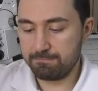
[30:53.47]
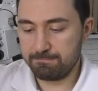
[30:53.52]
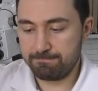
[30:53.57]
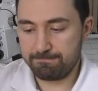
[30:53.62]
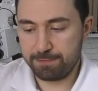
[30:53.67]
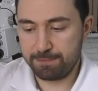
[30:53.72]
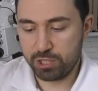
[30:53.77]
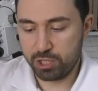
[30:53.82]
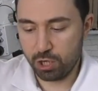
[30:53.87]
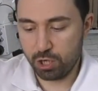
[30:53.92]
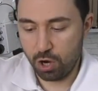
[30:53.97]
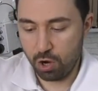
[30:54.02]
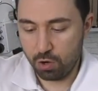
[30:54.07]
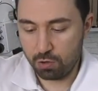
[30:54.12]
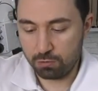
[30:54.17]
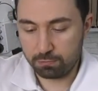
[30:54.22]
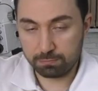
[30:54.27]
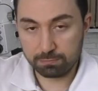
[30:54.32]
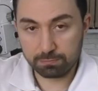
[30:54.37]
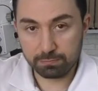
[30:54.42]

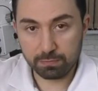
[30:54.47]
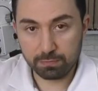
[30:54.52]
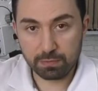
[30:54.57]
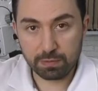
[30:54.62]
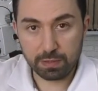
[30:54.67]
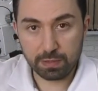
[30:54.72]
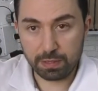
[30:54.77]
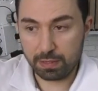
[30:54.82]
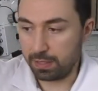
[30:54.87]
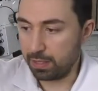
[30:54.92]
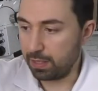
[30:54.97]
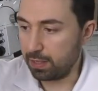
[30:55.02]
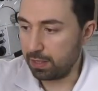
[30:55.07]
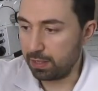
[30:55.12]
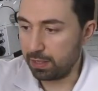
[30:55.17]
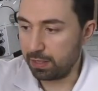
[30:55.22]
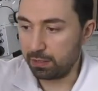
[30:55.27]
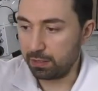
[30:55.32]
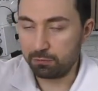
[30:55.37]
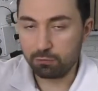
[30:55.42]
So
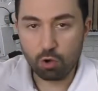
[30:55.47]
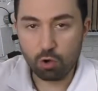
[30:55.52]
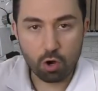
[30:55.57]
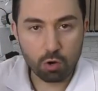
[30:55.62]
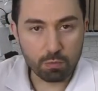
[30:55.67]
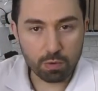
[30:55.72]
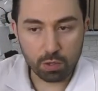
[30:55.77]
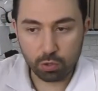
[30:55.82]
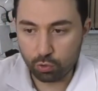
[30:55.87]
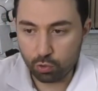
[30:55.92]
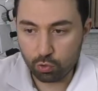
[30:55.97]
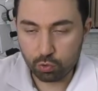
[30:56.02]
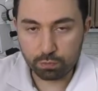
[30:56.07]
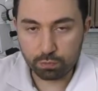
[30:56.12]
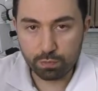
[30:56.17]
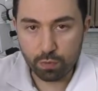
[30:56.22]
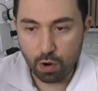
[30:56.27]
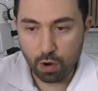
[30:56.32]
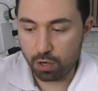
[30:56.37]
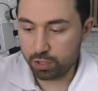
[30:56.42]
normal good
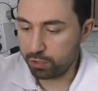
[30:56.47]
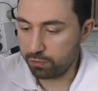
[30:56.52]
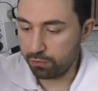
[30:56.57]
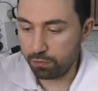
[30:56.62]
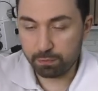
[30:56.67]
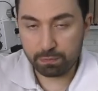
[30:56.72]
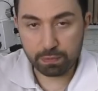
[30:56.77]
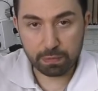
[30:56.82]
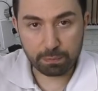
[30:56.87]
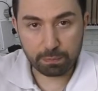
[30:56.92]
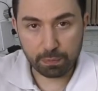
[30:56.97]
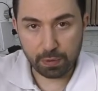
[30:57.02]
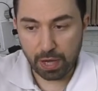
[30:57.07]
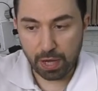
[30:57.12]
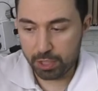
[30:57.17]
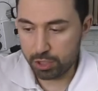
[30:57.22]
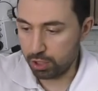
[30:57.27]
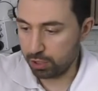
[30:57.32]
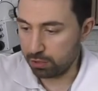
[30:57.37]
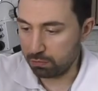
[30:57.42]
burrs for
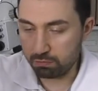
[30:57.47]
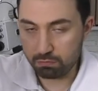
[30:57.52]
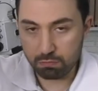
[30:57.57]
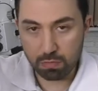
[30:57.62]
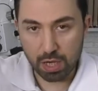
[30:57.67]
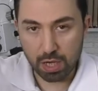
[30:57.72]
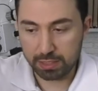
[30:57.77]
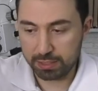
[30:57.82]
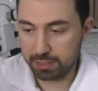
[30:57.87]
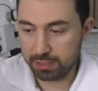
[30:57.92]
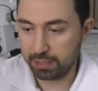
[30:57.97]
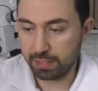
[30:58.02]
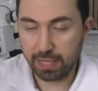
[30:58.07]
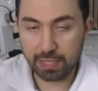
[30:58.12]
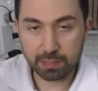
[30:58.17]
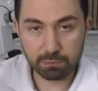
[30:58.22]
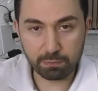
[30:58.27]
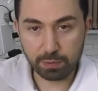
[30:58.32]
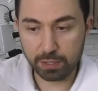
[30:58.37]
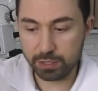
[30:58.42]
preparation must,
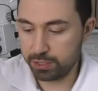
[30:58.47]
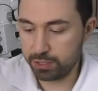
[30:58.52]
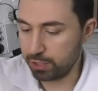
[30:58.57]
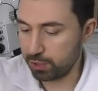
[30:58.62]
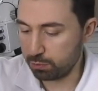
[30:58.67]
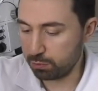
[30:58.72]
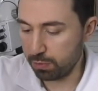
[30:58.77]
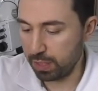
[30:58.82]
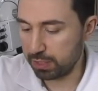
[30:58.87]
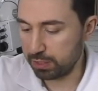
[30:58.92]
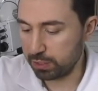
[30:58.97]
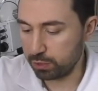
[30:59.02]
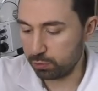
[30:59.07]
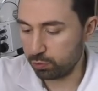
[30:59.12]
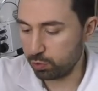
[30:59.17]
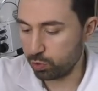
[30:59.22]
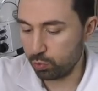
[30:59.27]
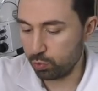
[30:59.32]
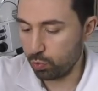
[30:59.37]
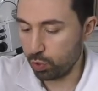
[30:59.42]
hand pieces must.
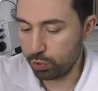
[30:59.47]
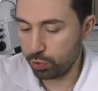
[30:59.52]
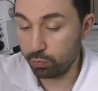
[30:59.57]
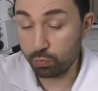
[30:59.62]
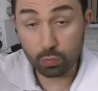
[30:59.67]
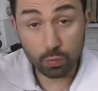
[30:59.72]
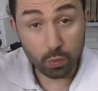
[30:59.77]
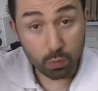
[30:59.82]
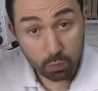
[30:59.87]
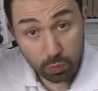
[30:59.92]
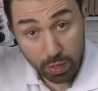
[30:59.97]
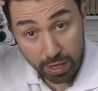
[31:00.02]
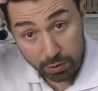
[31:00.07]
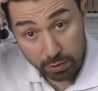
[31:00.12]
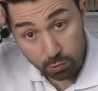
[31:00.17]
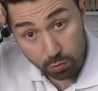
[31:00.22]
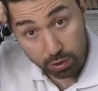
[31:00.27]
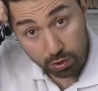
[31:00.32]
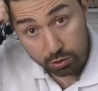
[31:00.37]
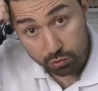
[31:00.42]
So where
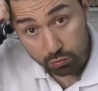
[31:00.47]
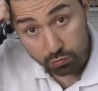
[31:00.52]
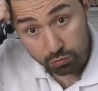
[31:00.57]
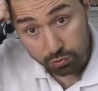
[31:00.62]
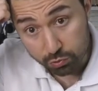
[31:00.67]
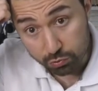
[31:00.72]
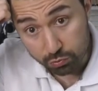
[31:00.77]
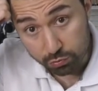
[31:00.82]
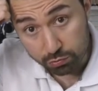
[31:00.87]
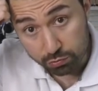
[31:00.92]
you want to